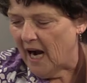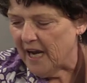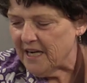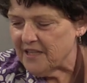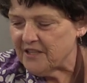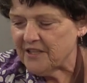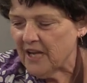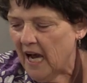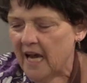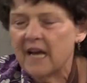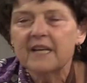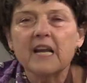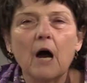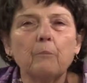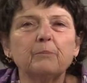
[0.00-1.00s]
nice.
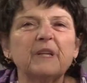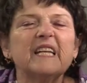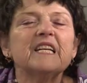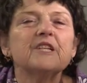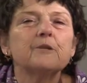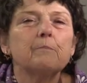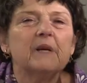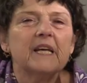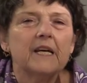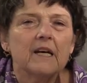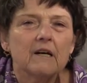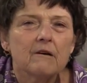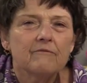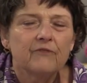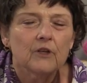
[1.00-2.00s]
Now please be
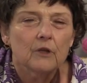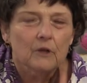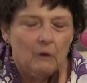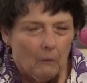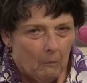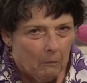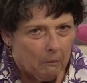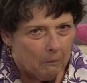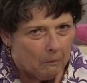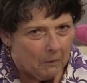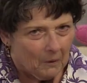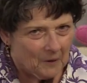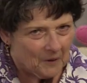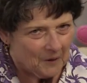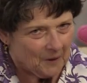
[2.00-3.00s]
careful,
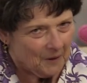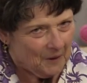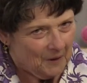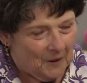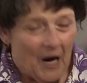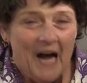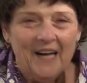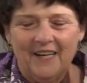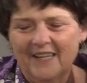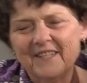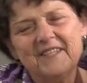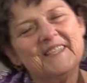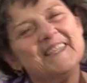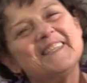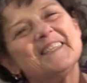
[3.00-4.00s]

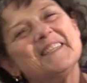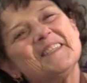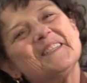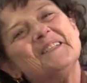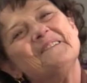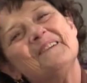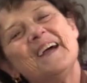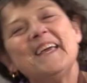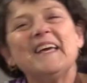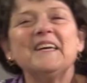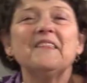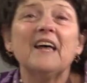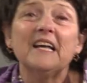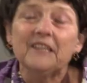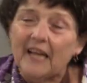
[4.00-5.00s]
'cause this is a way
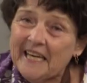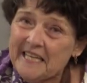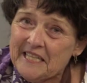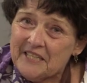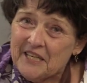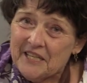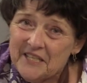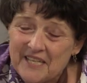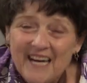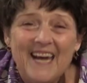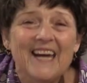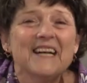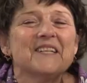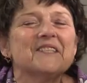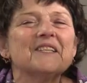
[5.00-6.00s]
they like to
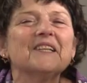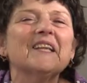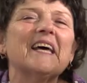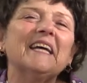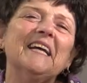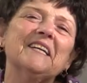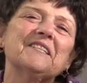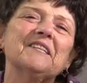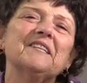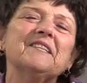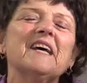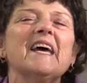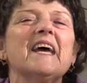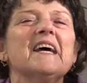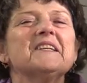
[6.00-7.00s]
dance, like to
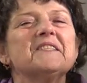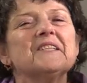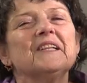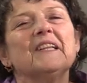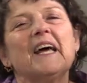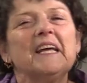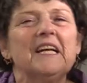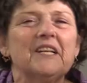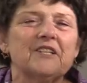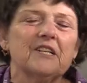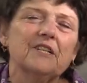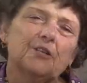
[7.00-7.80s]
dance, like to